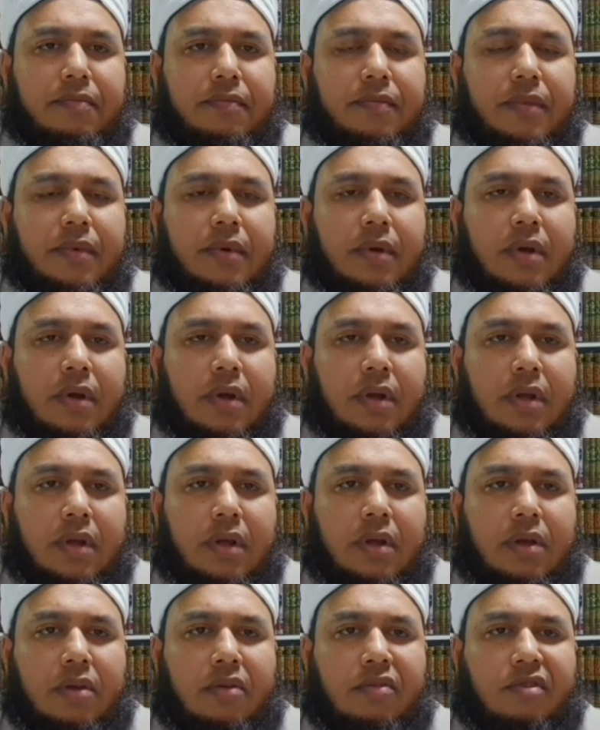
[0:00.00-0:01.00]
a.m.,
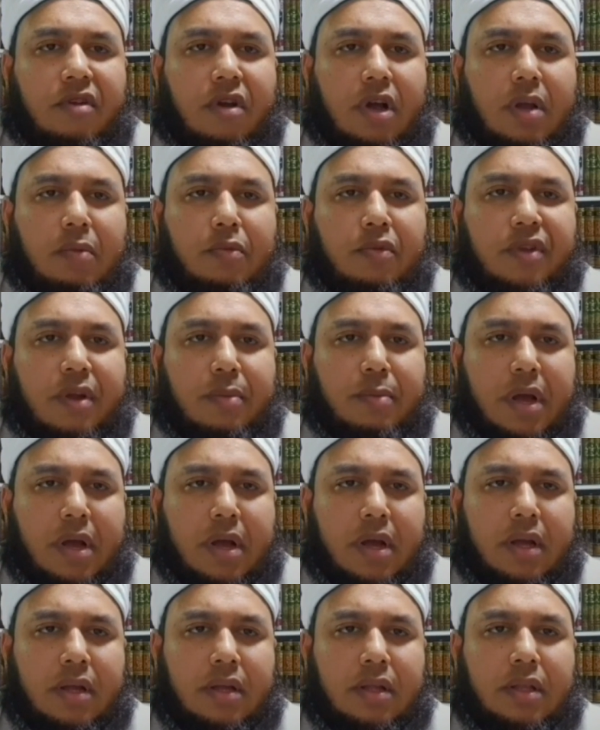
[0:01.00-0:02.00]
Sahib
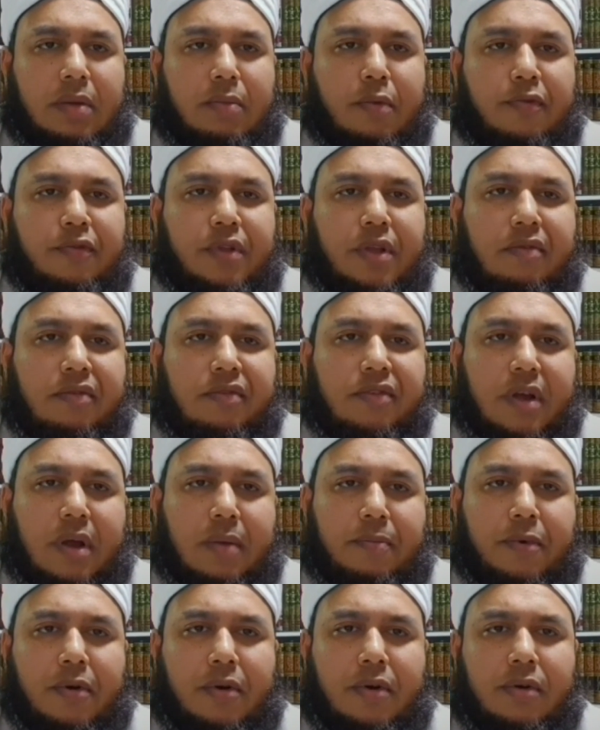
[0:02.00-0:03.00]
al-Samaha, the Mufti of
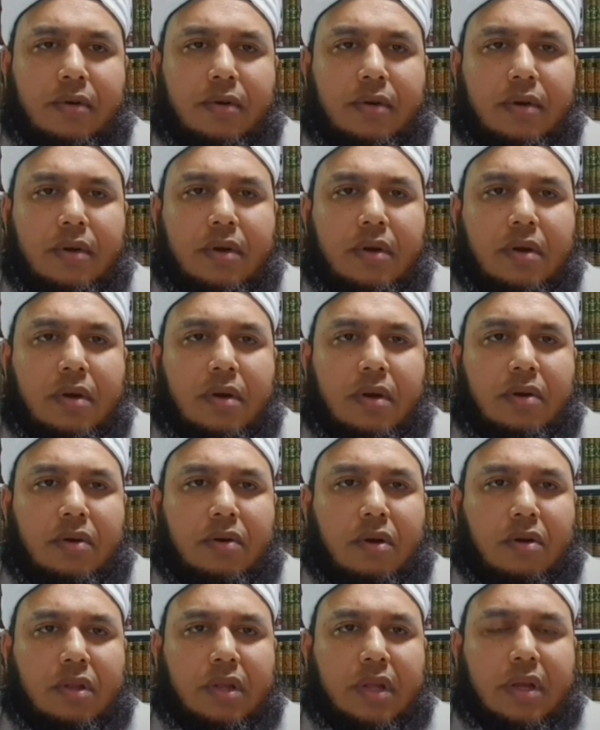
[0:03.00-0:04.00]
Singapore,
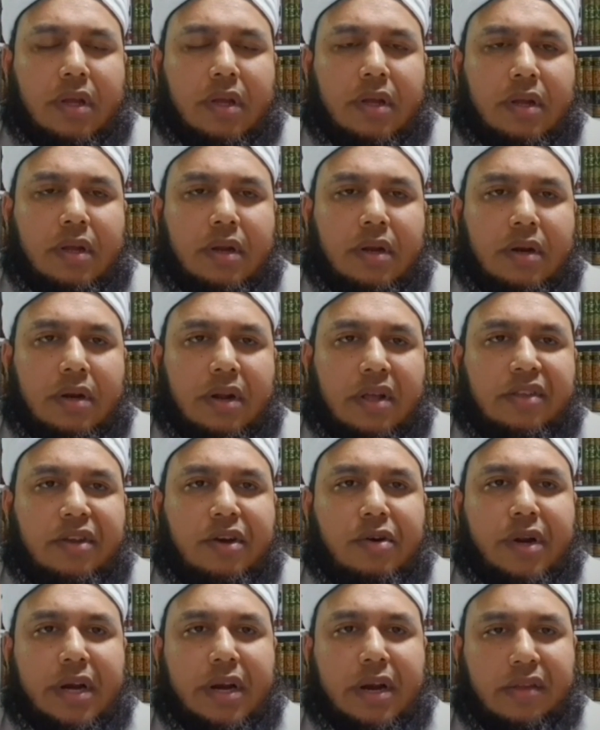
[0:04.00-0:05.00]
Dr.
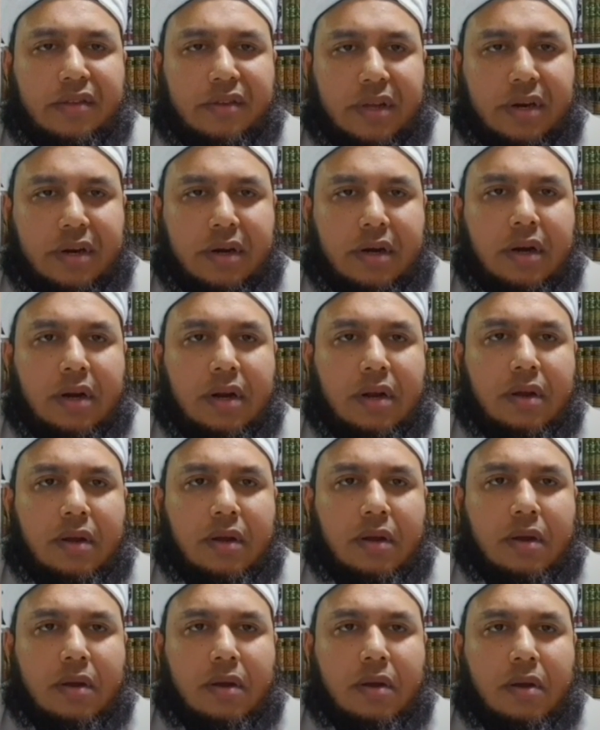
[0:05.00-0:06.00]
Nazruddin Nasir,
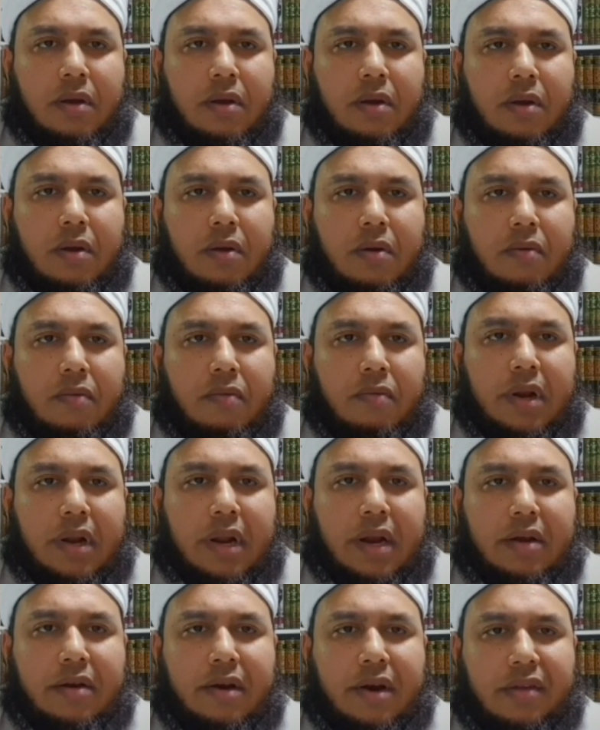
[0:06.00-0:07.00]

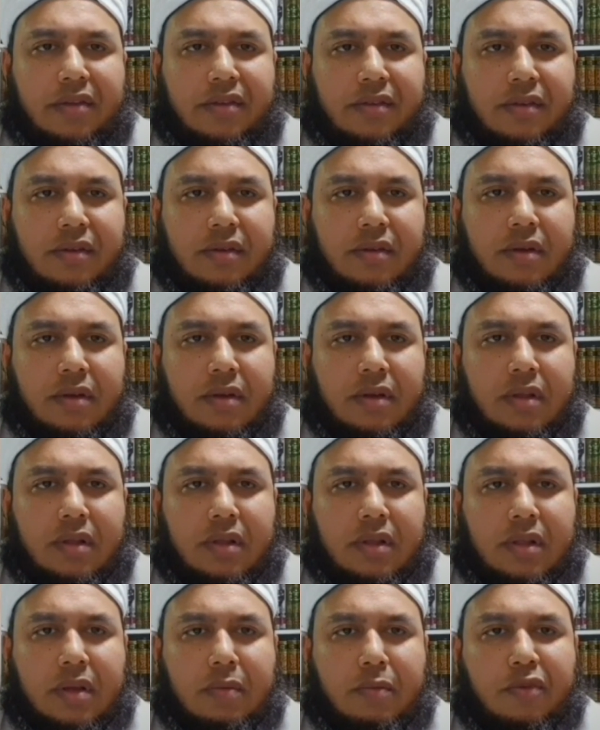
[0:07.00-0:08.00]
will address
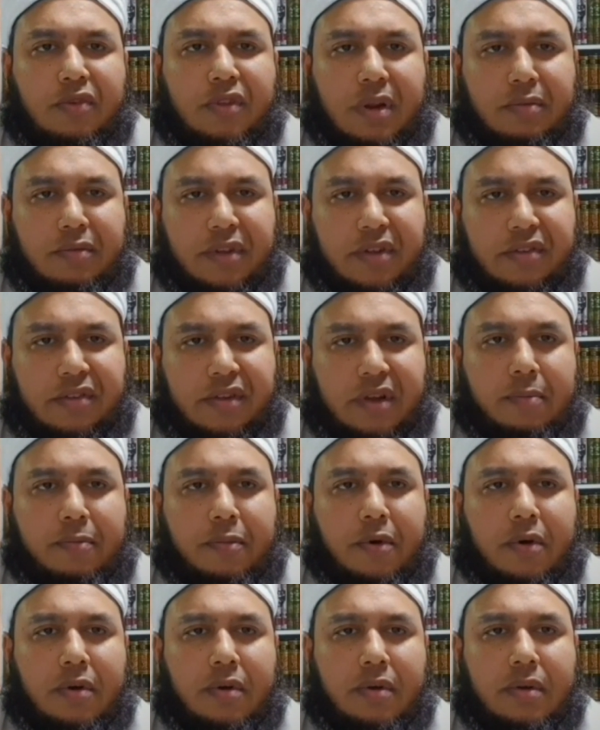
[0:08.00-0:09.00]
the Muslims in
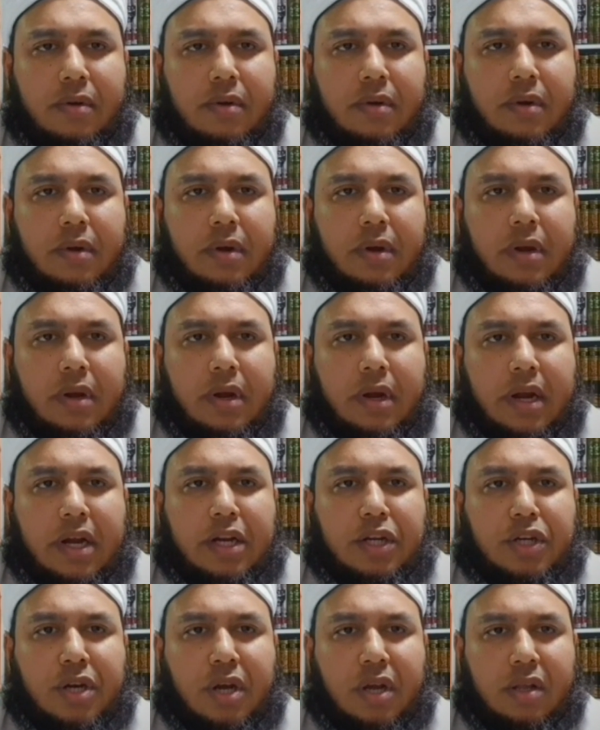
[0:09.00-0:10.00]
Singapore,
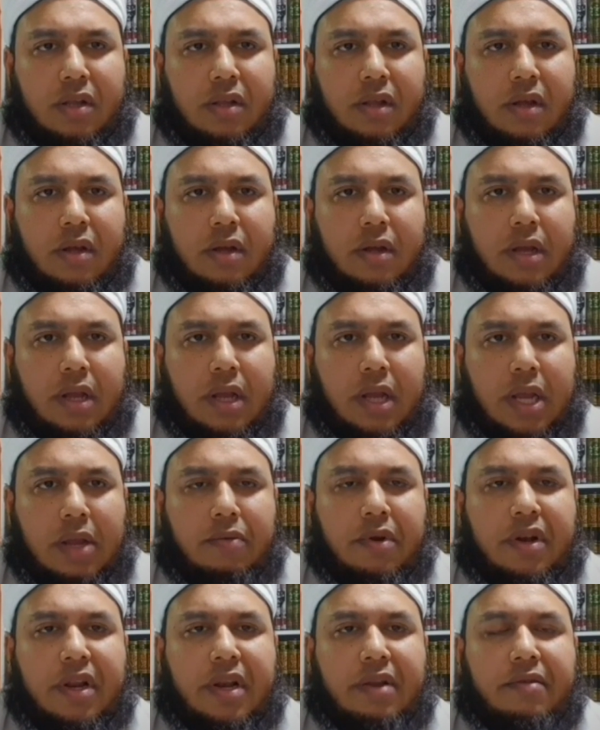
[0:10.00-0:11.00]
and inshallah
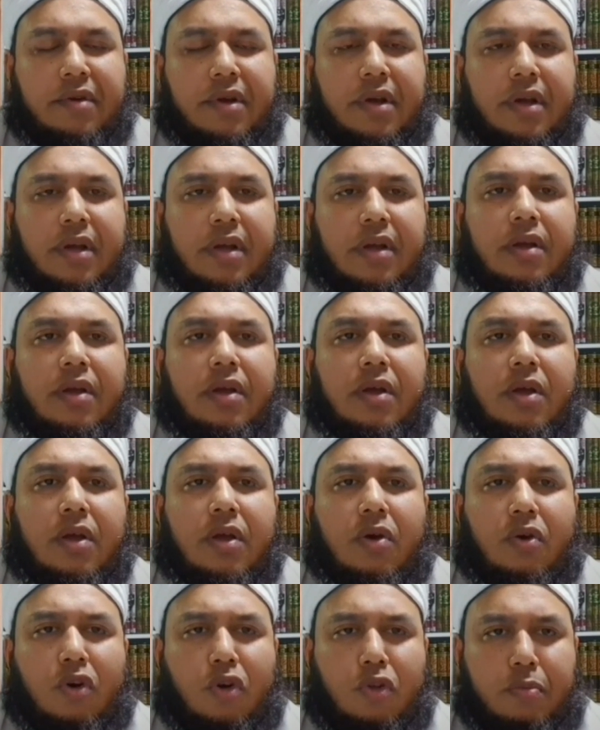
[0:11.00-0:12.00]
he will deliver a
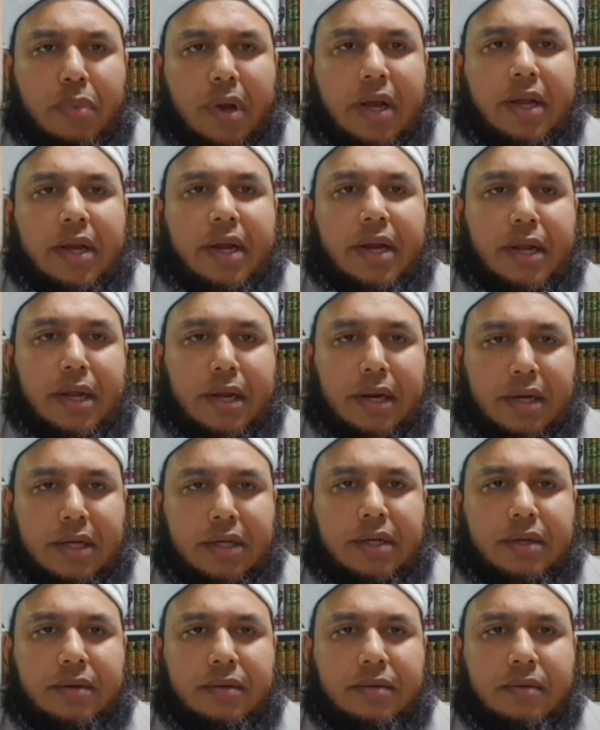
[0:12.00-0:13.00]
khutbah in
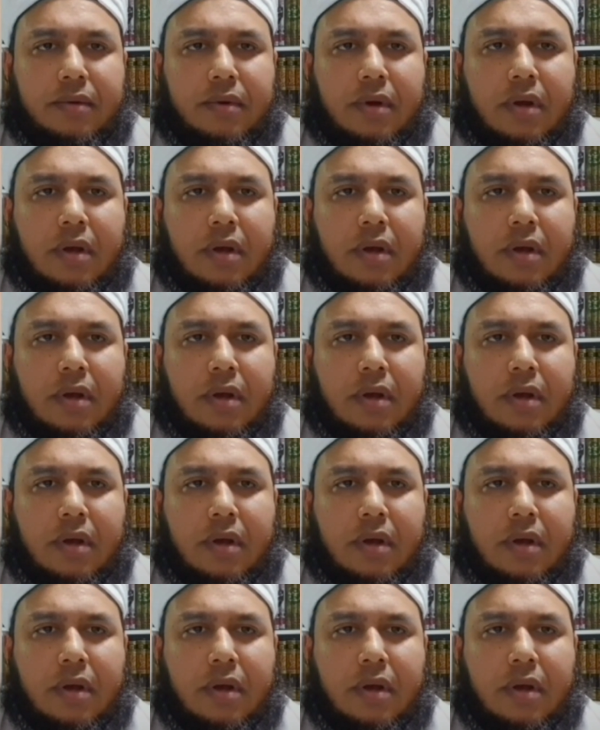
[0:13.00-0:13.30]
English.